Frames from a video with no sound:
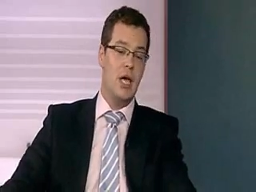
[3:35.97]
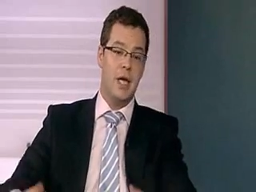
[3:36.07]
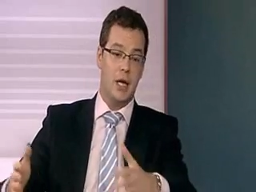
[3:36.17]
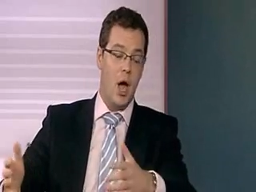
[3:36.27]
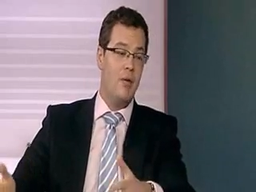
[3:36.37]
It
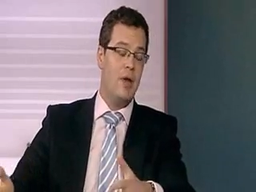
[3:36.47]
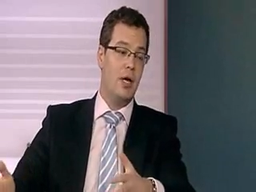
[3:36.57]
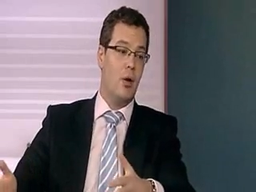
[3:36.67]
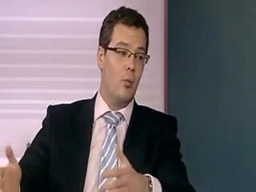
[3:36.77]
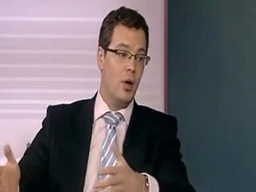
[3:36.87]
can only
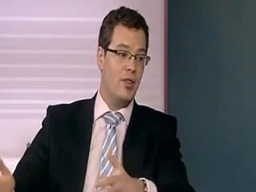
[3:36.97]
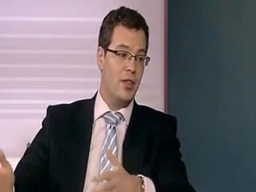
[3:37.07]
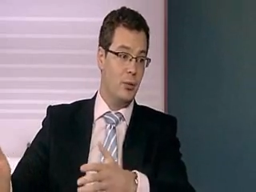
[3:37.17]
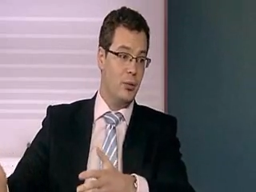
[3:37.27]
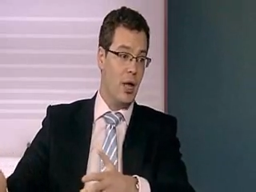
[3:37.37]
go on one
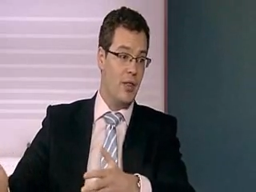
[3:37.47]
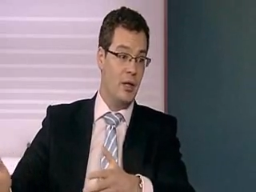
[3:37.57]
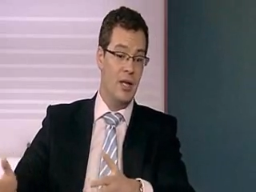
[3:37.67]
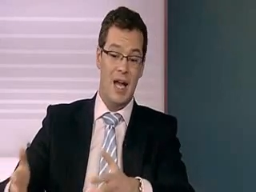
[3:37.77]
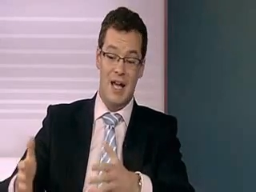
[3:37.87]
thing or another,
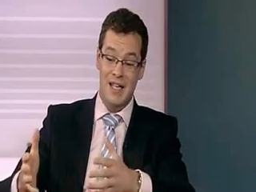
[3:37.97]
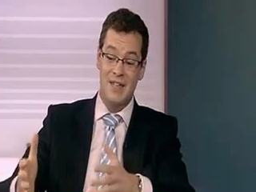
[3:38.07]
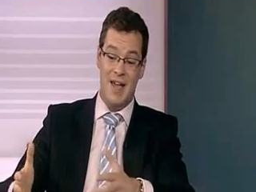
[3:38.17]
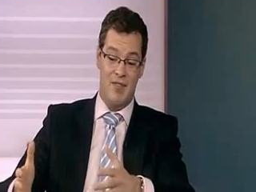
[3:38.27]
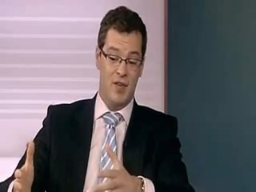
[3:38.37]
and
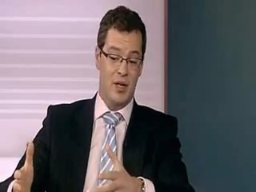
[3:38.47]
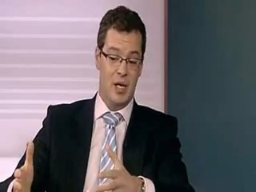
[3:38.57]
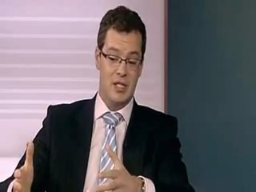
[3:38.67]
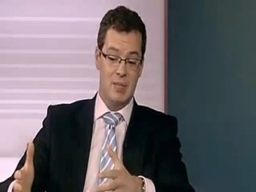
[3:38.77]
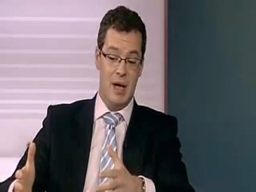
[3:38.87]
in that
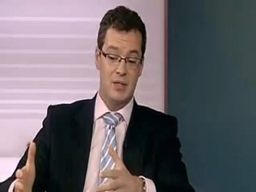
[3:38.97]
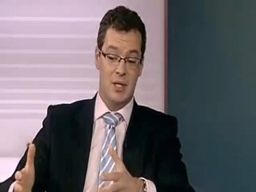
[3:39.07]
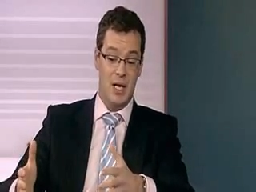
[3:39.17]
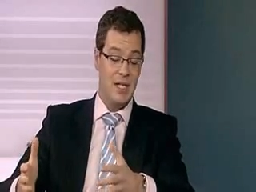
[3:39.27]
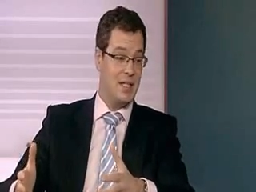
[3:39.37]
finite amount,
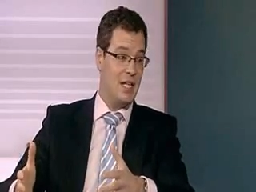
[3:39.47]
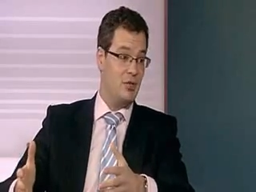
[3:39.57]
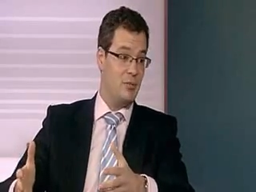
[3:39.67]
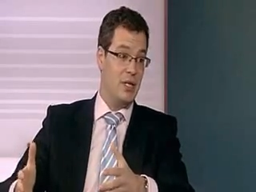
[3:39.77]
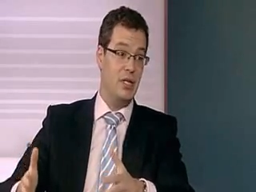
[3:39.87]
I say we're
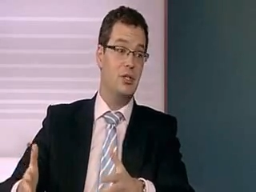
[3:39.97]
spending